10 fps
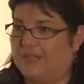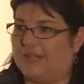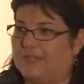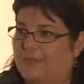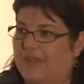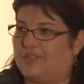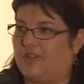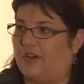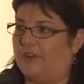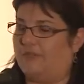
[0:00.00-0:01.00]
and his men
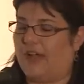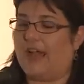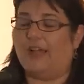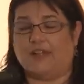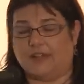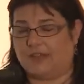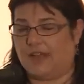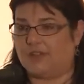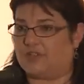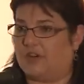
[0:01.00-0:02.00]
started a fire, and,
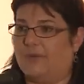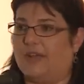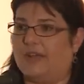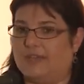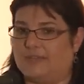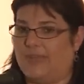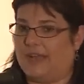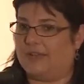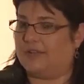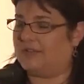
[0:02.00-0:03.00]
and Sherman and his
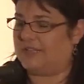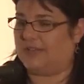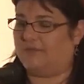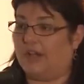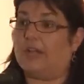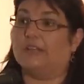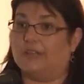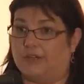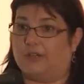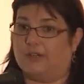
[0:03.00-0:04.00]
men did very
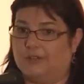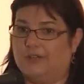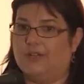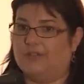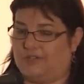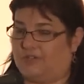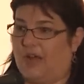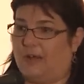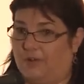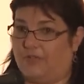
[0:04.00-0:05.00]
little to
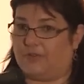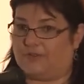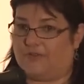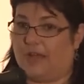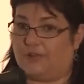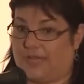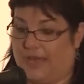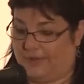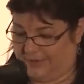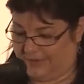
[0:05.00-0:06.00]
try to put those fires
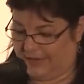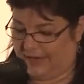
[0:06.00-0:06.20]
out.